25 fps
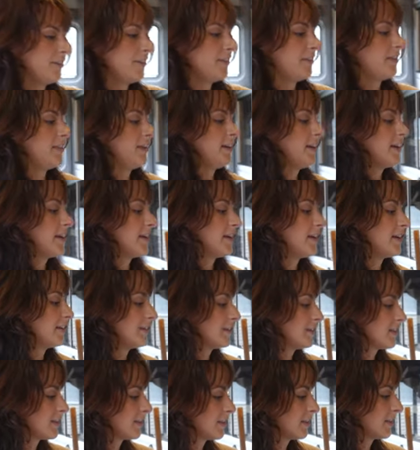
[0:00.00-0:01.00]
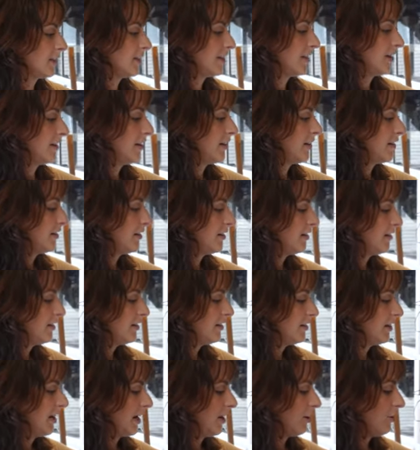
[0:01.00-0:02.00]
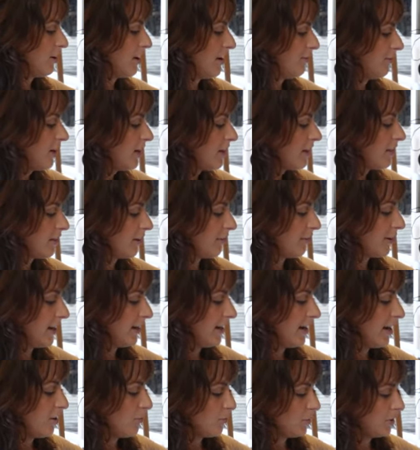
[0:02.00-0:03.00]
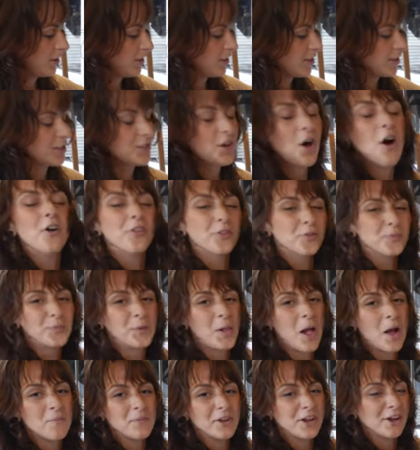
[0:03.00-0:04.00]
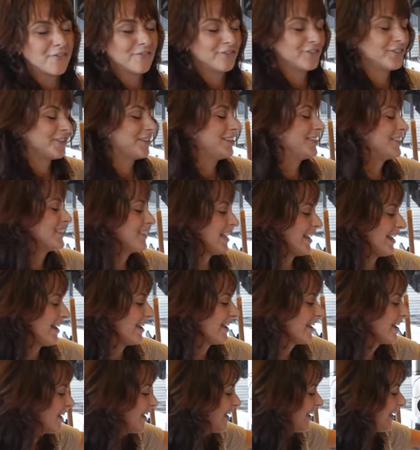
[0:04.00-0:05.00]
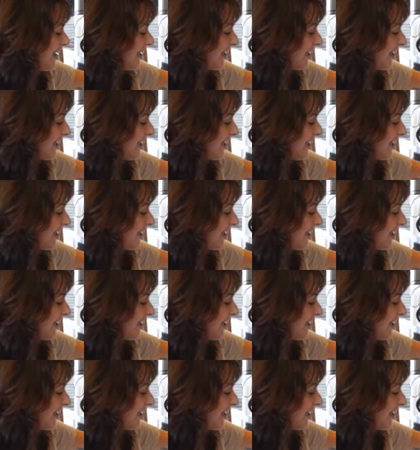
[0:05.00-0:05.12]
this, I don't have anything right now, but this is all the plumbing for the sink,